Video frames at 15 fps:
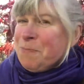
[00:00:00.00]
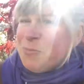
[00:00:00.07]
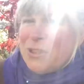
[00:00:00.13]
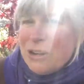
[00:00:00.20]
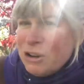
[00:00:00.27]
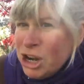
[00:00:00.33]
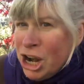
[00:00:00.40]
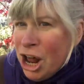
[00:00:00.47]

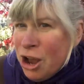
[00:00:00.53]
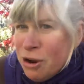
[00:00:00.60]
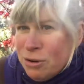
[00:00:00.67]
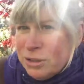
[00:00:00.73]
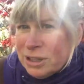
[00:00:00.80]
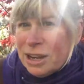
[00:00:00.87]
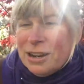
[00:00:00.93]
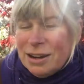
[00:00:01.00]
There are
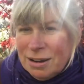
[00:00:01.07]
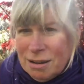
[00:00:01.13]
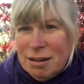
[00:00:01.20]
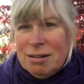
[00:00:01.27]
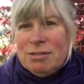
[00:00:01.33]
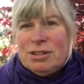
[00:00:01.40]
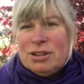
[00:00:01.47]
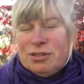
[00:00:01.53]
loads and
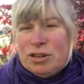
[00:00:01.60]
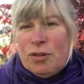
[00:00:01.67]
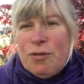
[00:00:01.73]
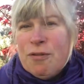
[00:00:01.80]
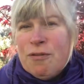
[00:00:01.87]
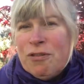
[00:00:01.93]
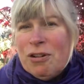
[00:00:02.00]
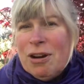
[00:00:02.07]
loads of
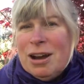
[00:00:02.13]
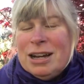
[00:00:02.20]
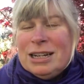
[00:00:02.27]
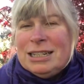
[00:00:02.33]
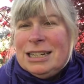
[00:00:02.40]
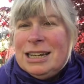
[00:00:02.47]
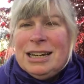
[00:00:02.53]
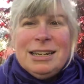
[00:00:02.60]
different
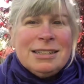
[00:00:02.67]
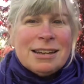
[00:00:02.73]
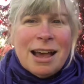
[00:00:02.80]
varieties.